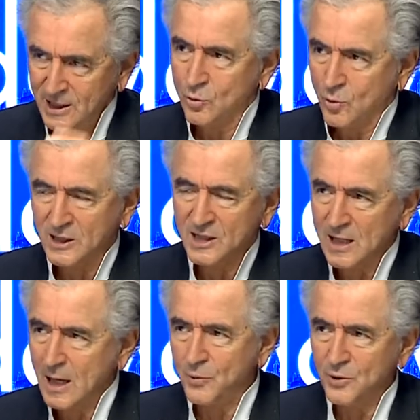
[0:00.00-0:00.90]
in what
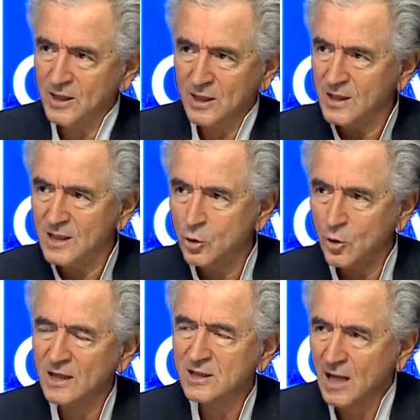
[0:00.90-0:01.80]
is happening in the
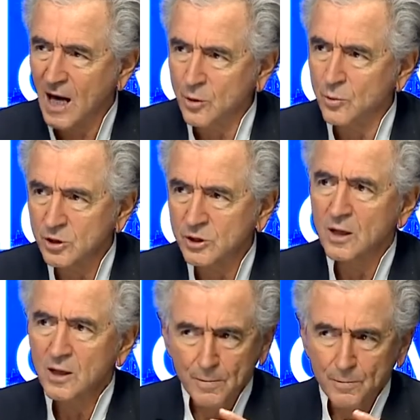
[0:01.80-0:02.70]
last hours.
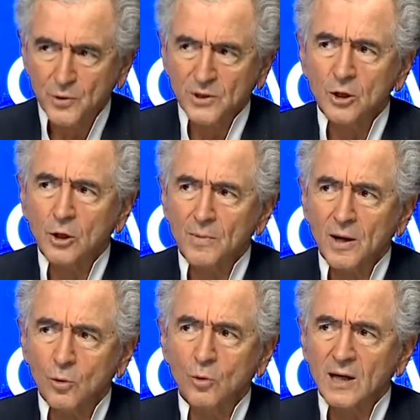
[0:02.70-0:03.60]
President
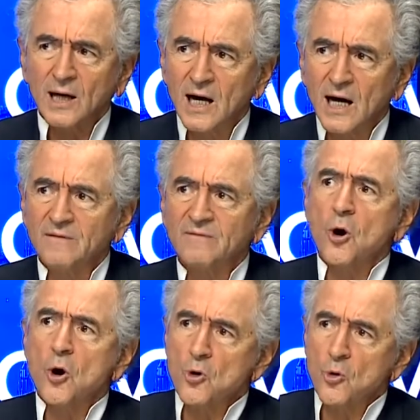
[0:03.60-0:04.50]
Macron can have
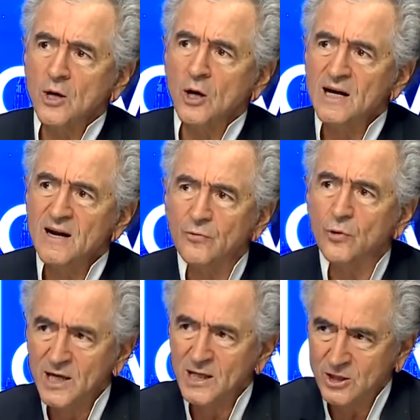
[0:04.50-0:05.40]
a real
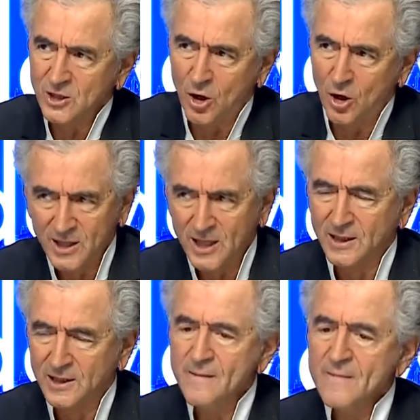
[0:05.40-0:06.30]
leverage on
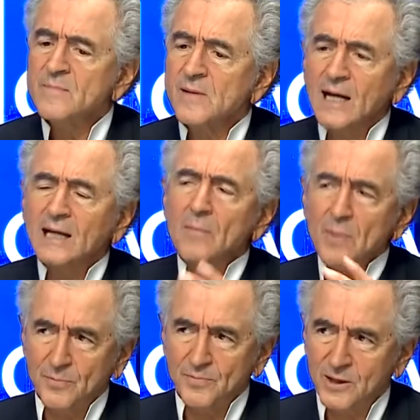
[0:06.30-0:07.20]
that. And I'm
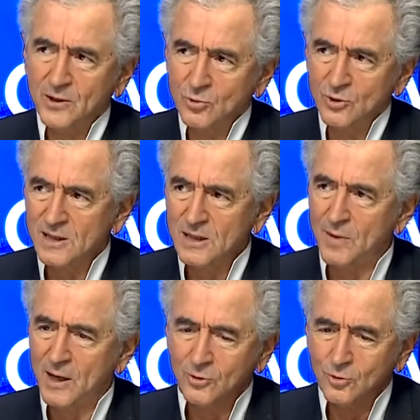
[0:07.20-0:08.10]
happy to see
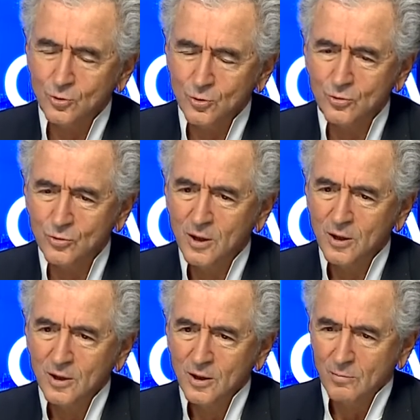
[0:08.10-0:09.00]
my
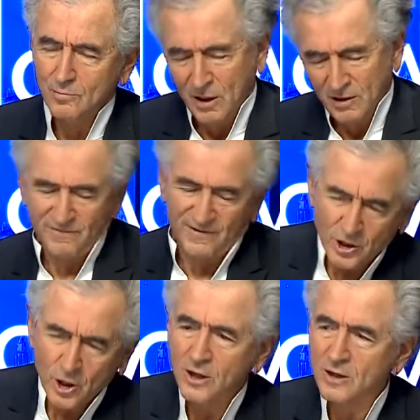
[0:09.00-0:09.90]

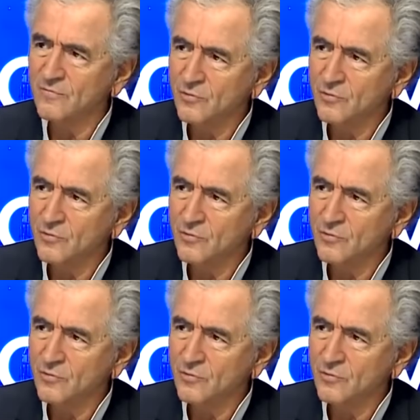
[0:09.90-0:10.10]
fatherland,